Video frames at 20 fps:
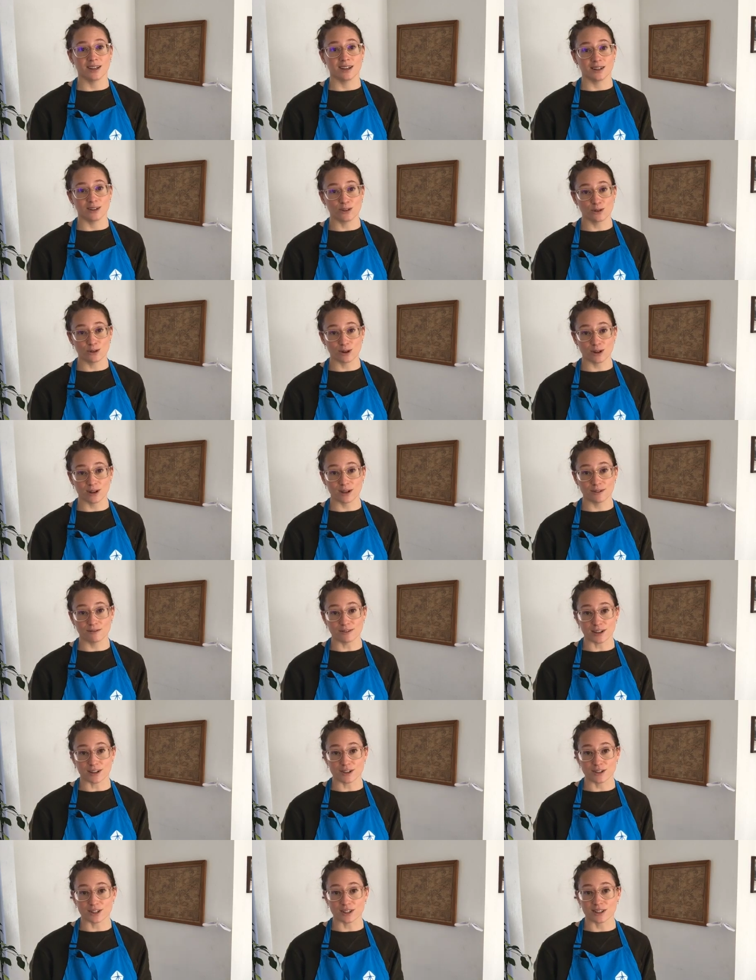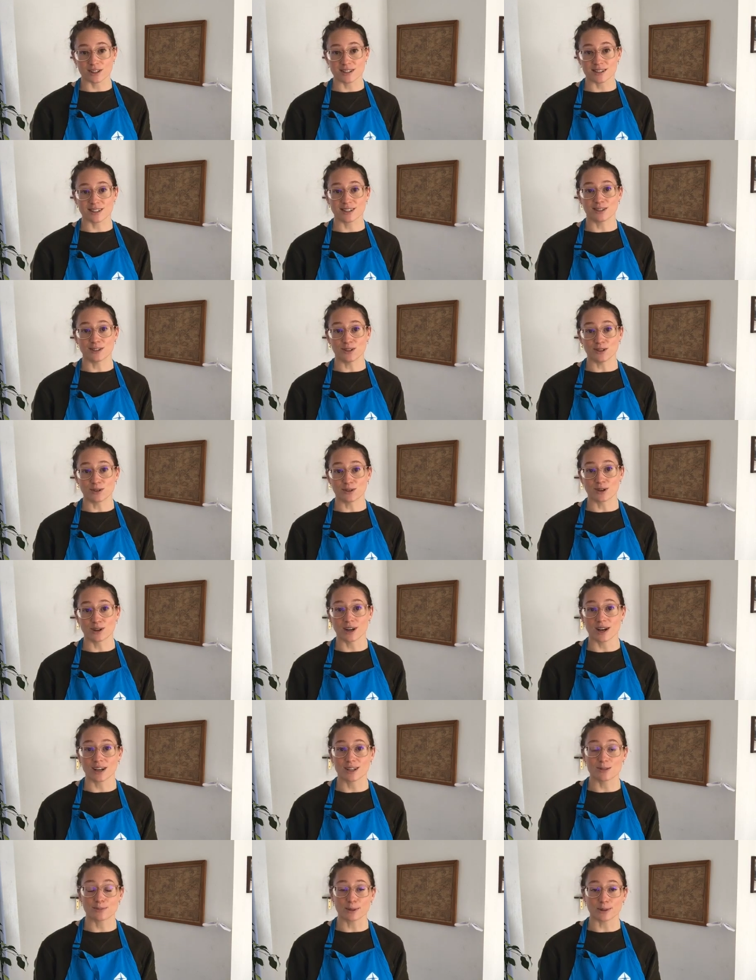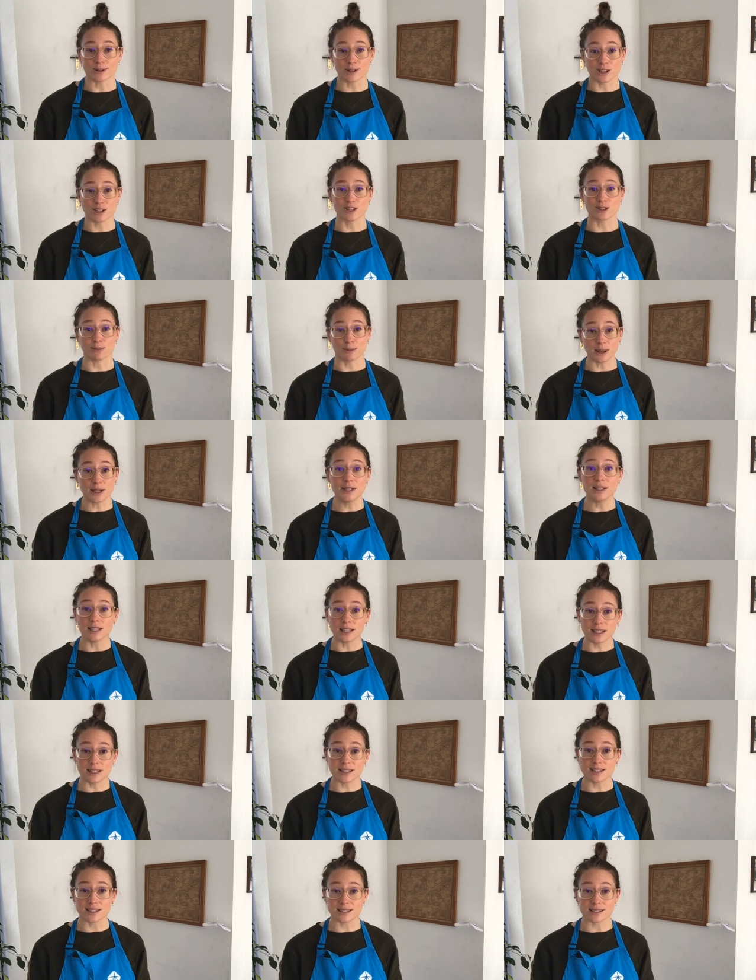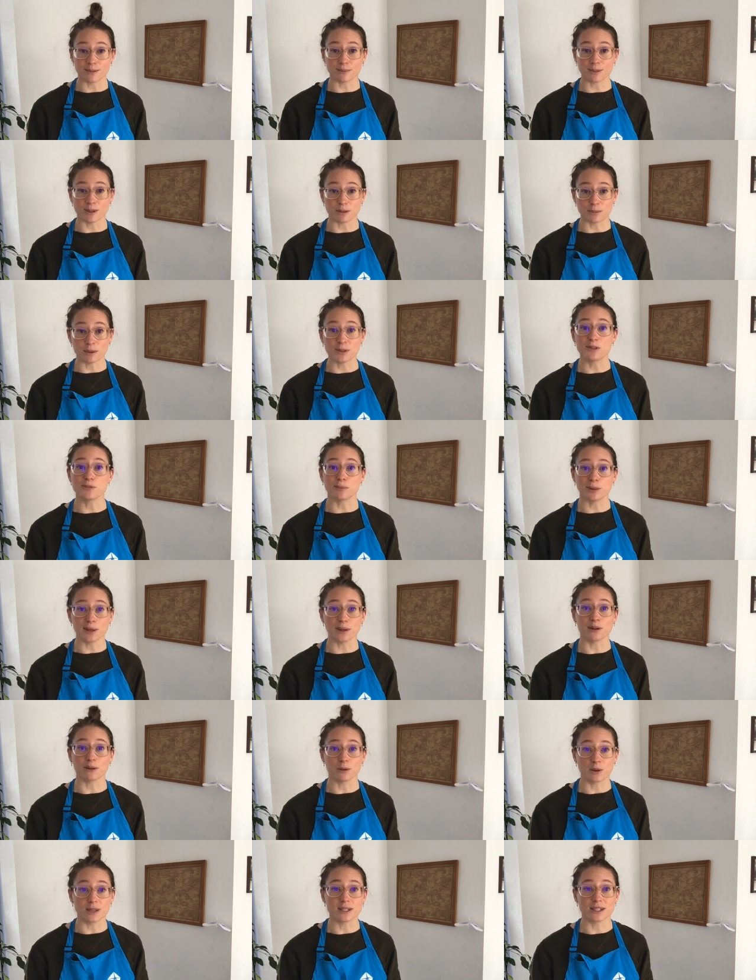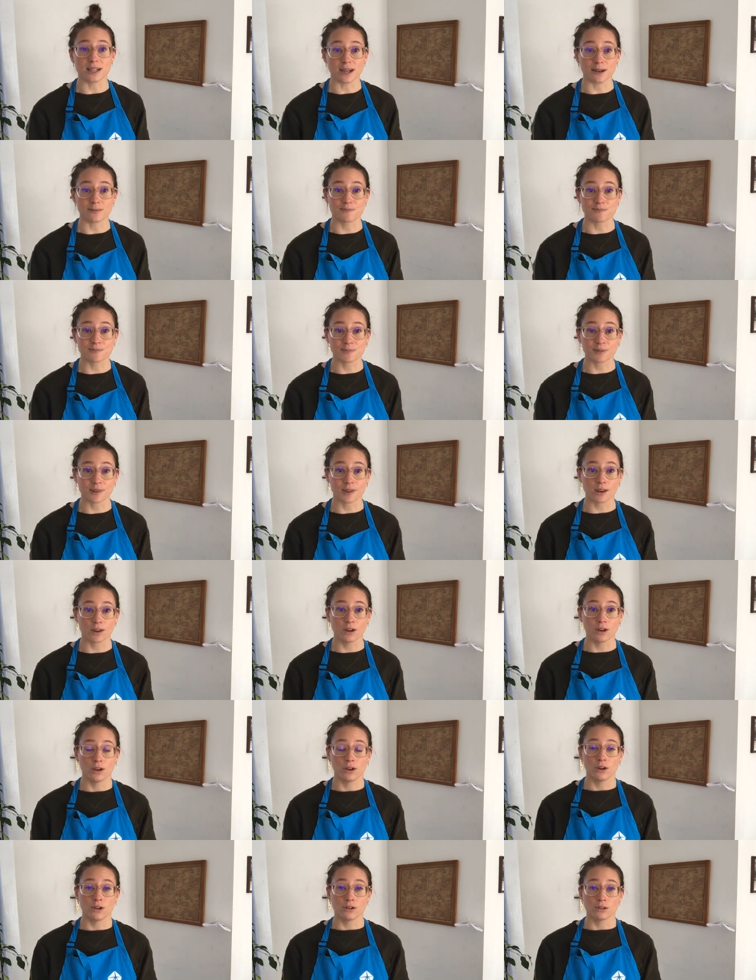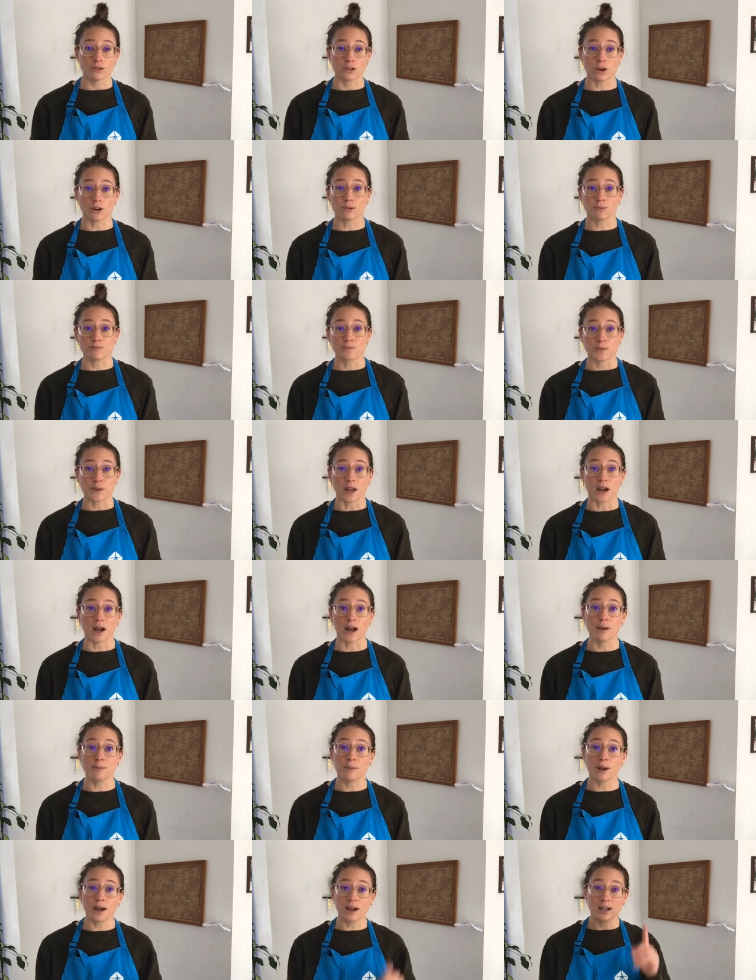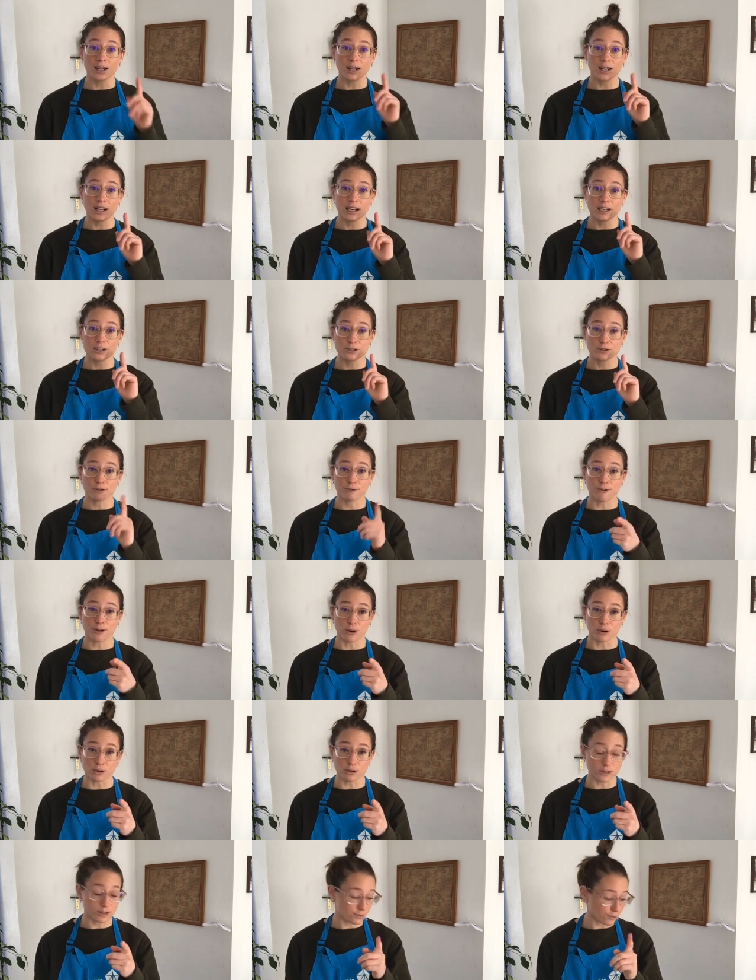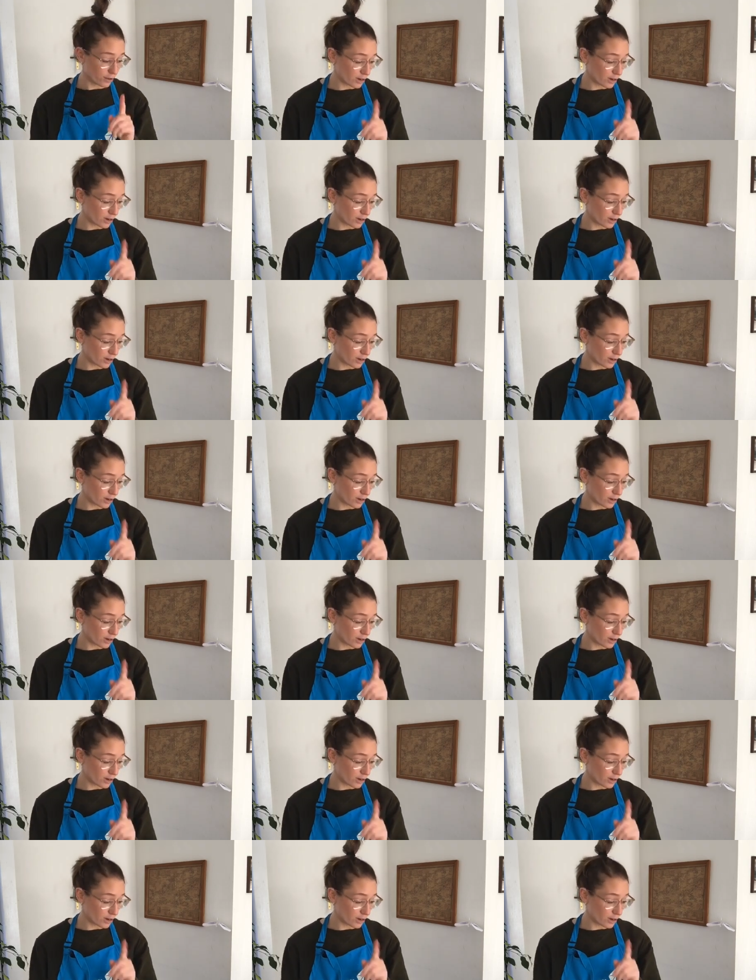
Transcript: Your inventions and your exploration might lead to something much bigger one day. So I'm not going to get into folds for